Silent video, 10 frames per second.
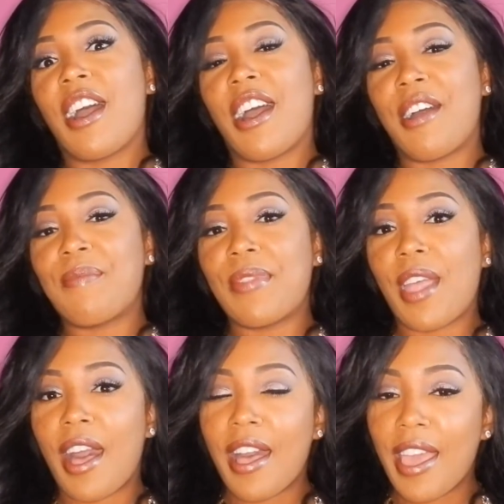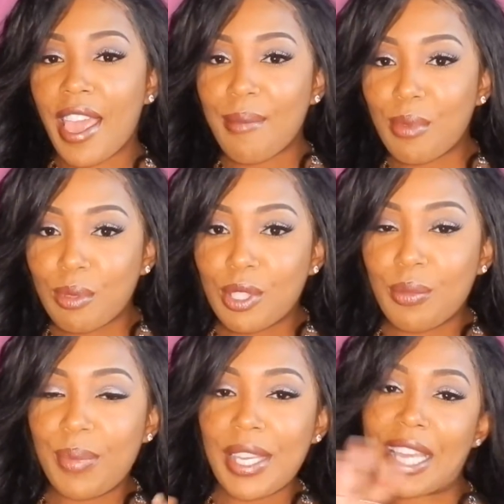I'm not able
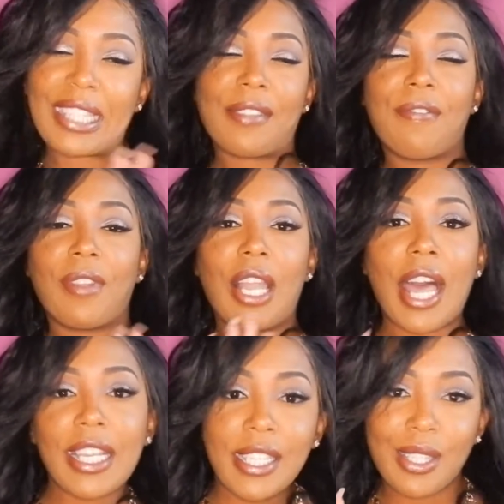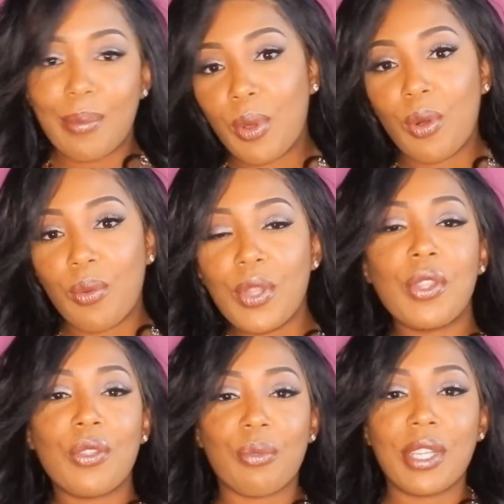to be as flexible with
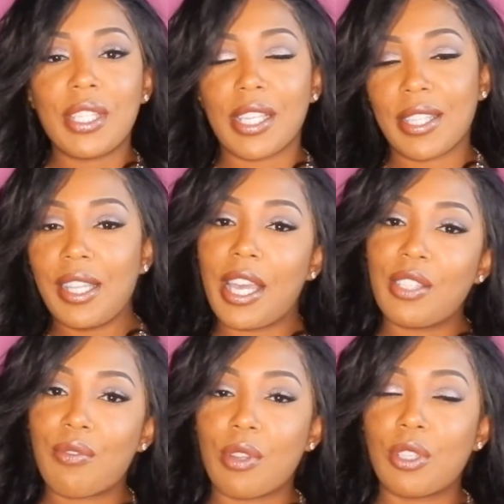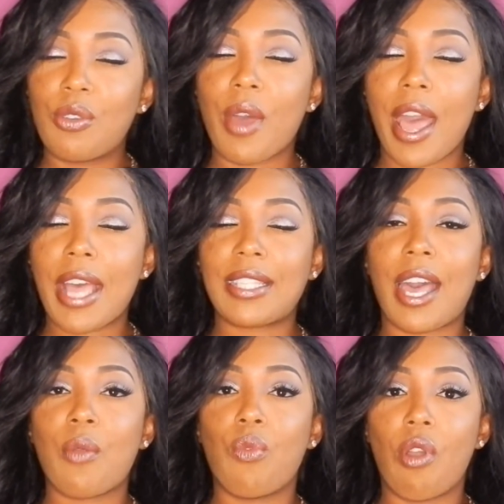the 360 lace frontal as
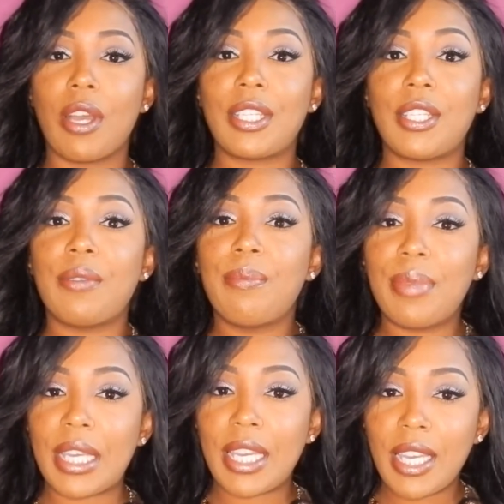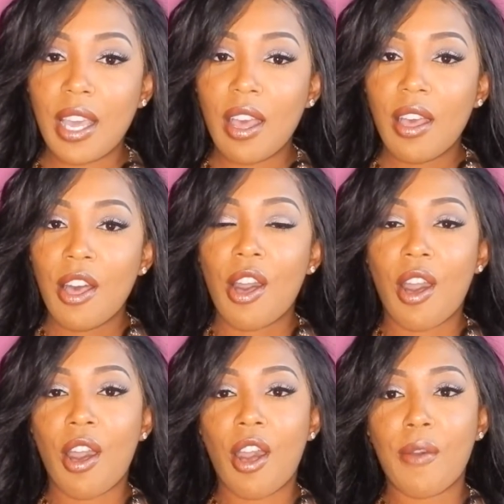I want to be.
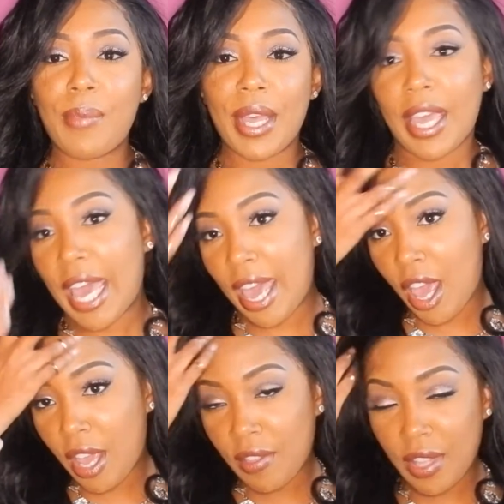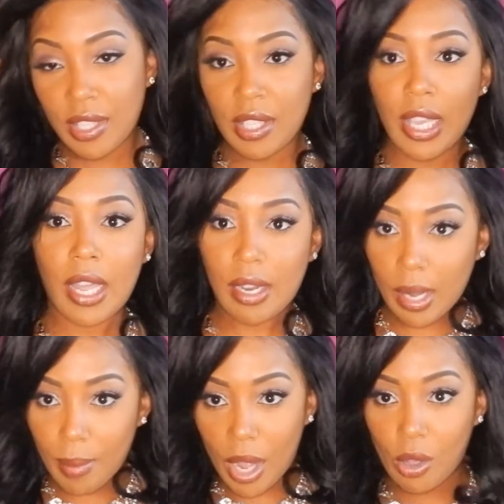But hey, this is kind of
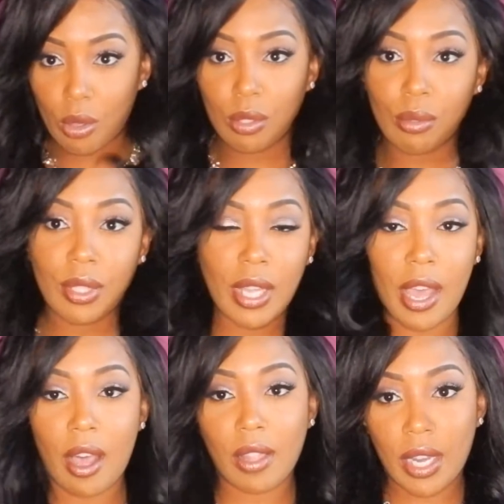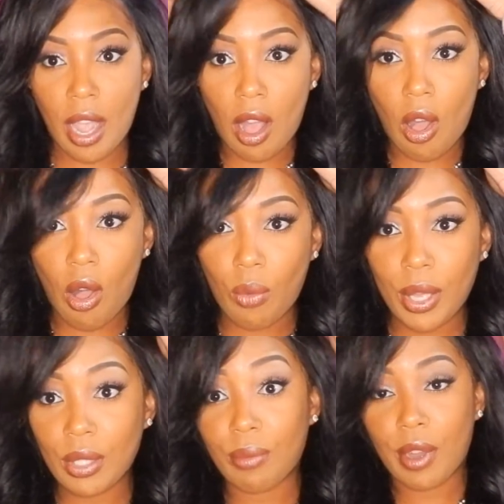like my go-to style and how I
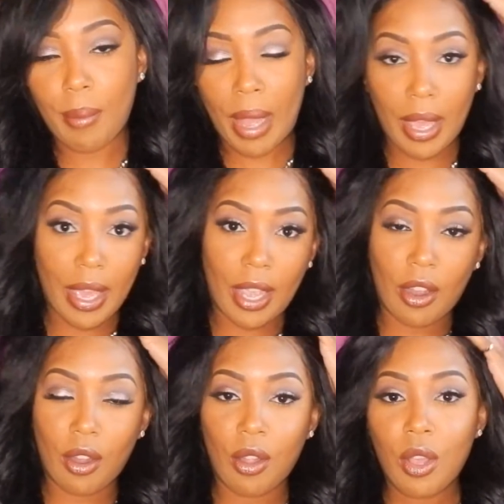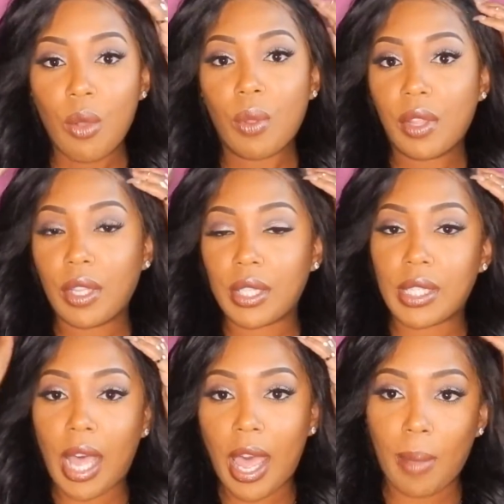always wear my hair, with a little
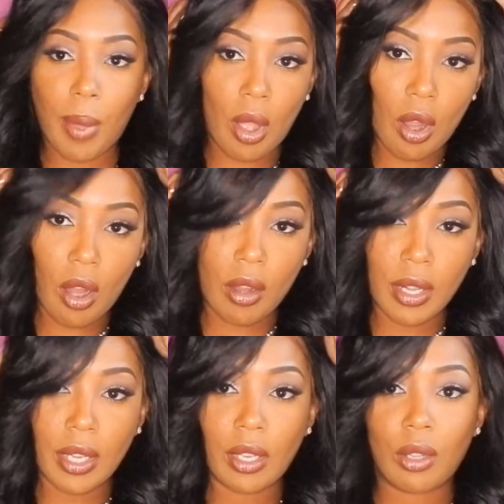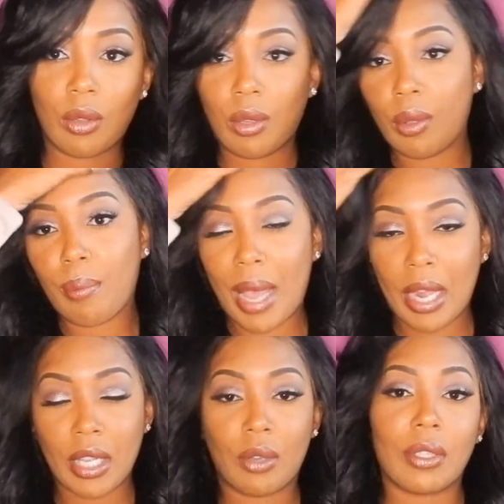side part and a little
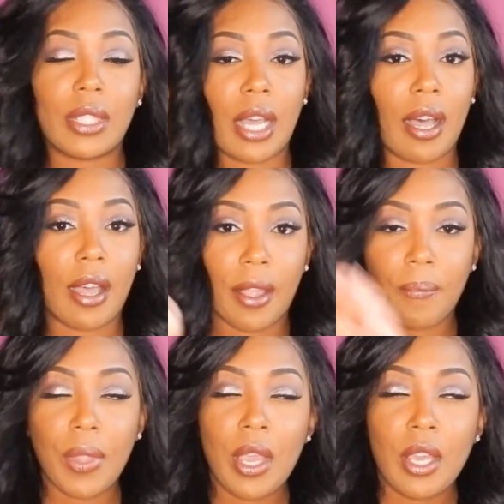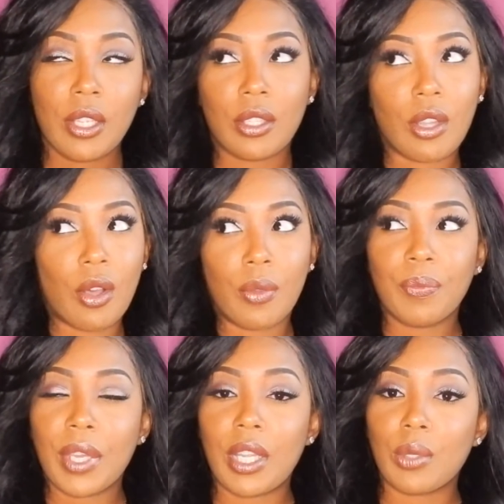body on the side.
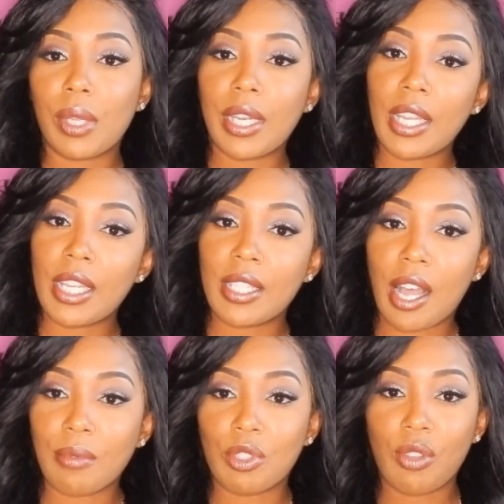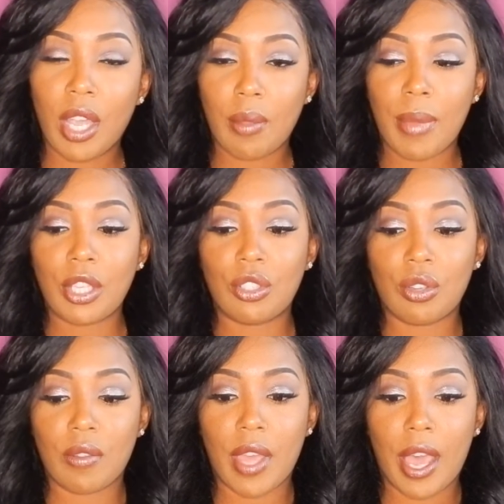So it is what it is. I'm just trying to make
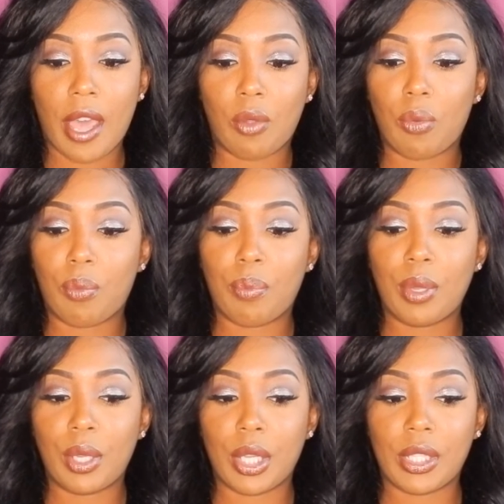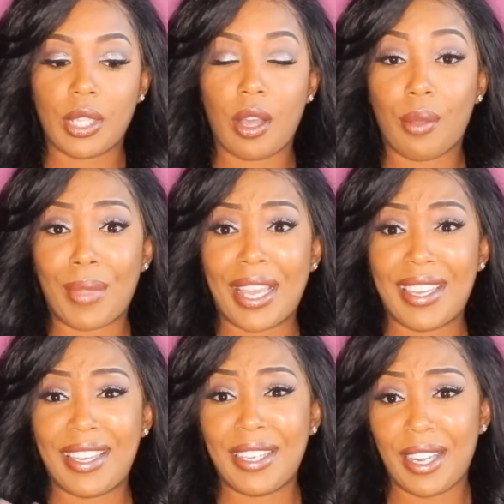sure that I don't put like
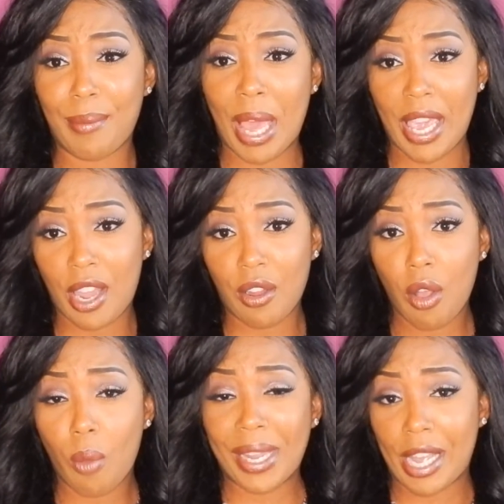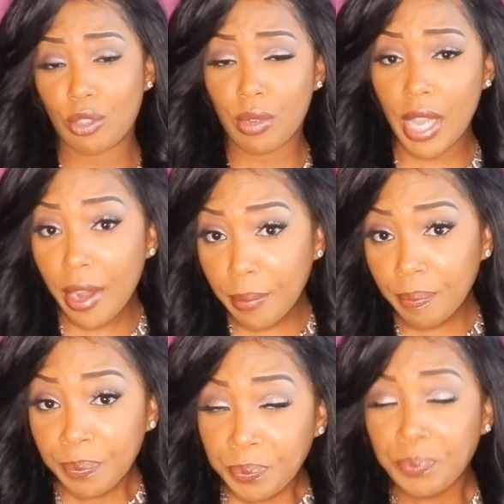heat in my hair, on my natural hair.
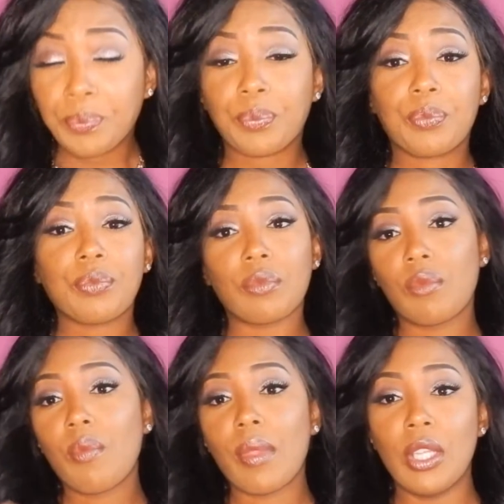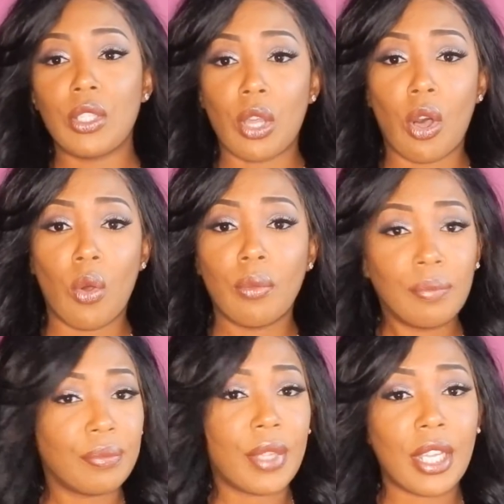So
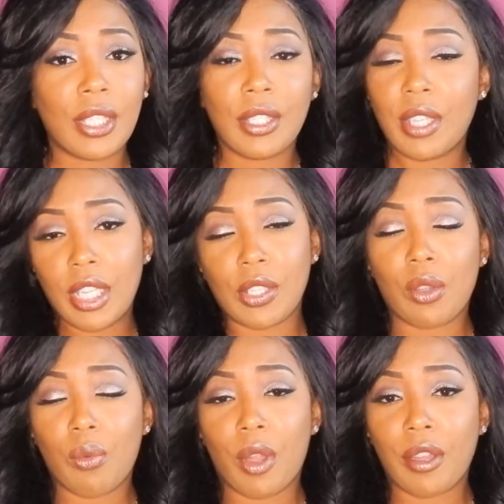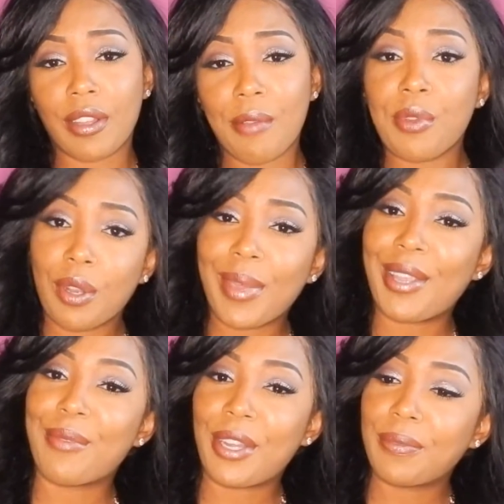it's gonna work. I'm gonna make
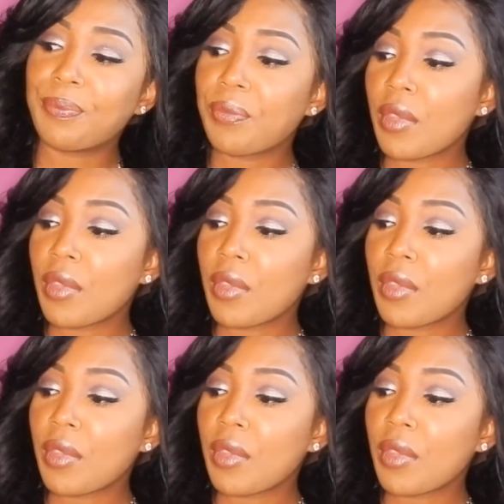it work.